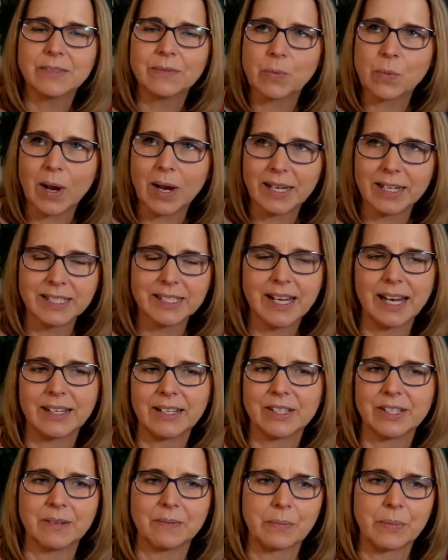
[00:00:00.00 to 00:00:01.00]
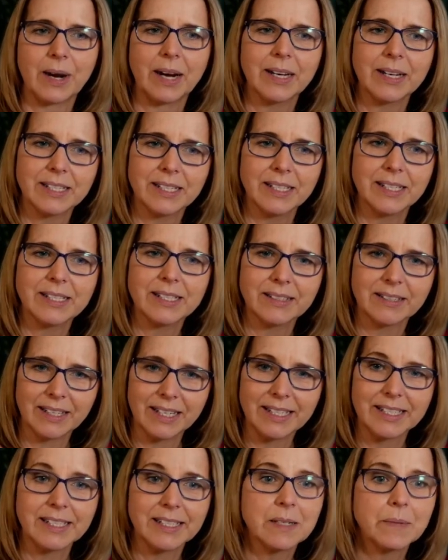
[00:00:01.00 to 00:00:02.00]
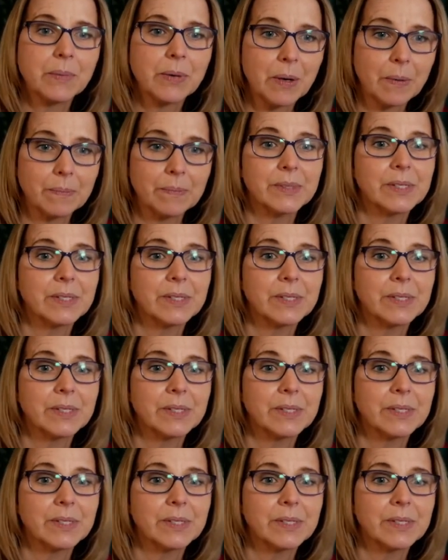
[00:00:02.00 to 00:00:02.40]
well-intentioned practice leading to problems,